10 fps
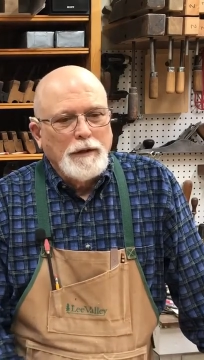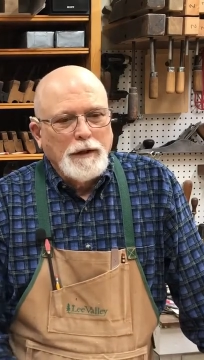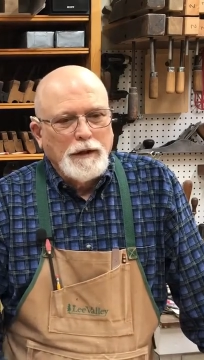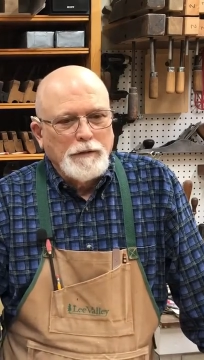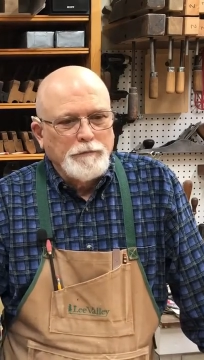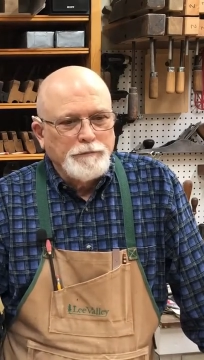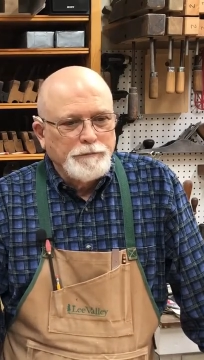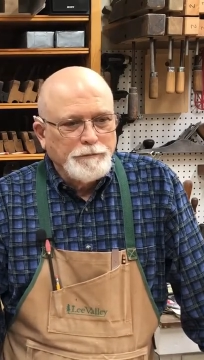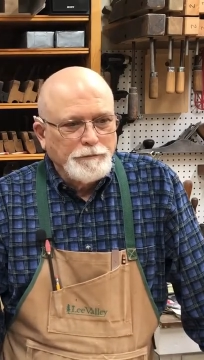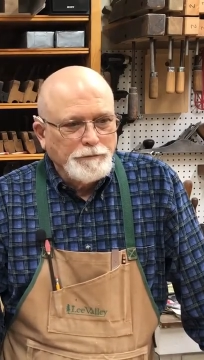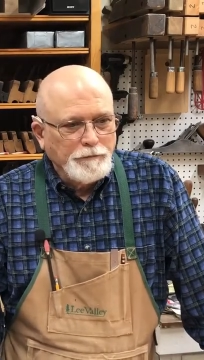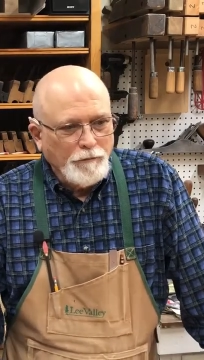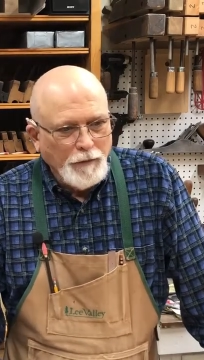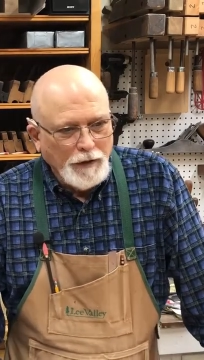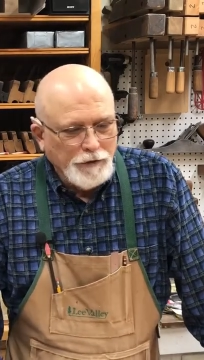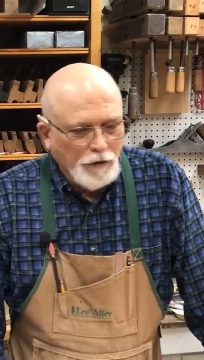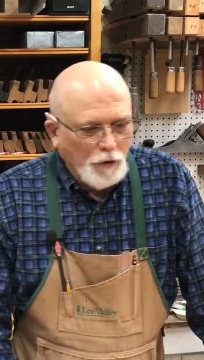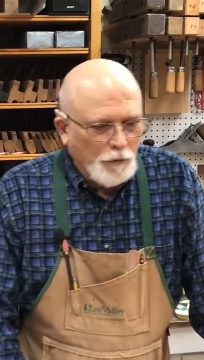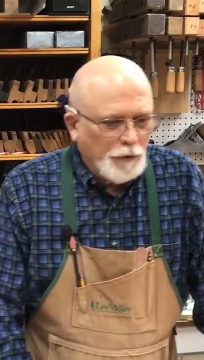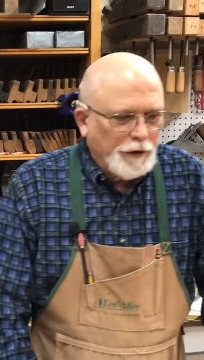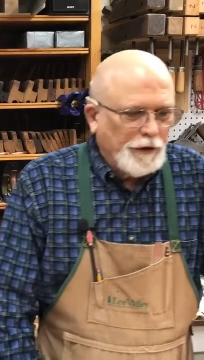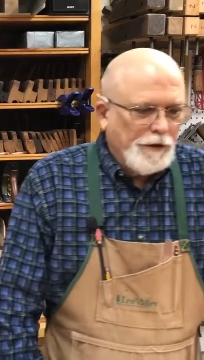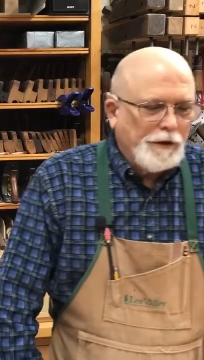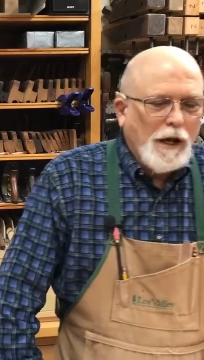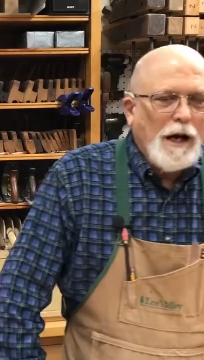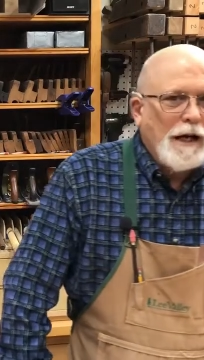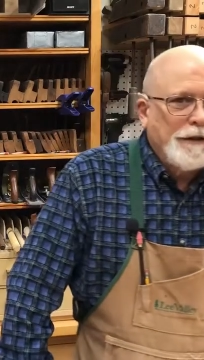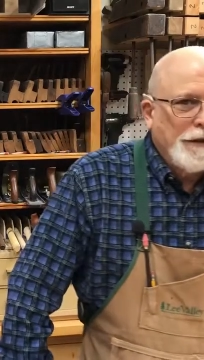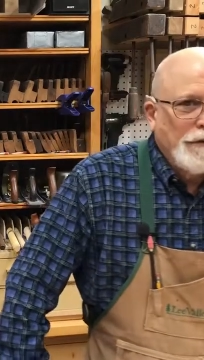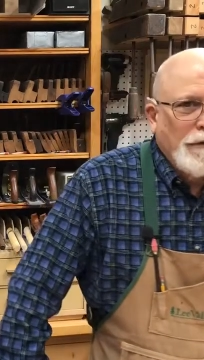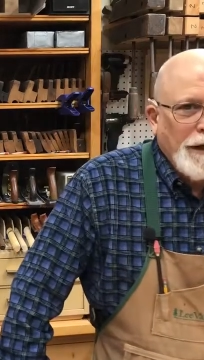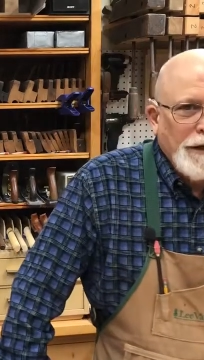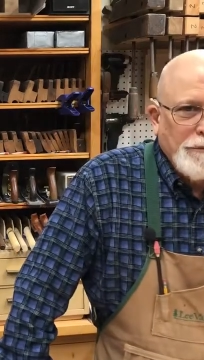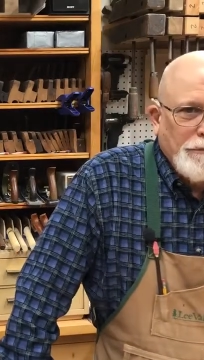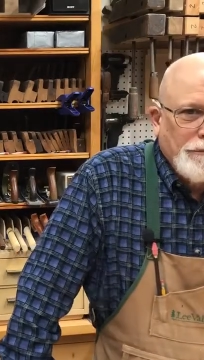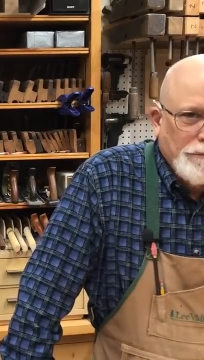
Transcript: Um, so it doesn't hide the grain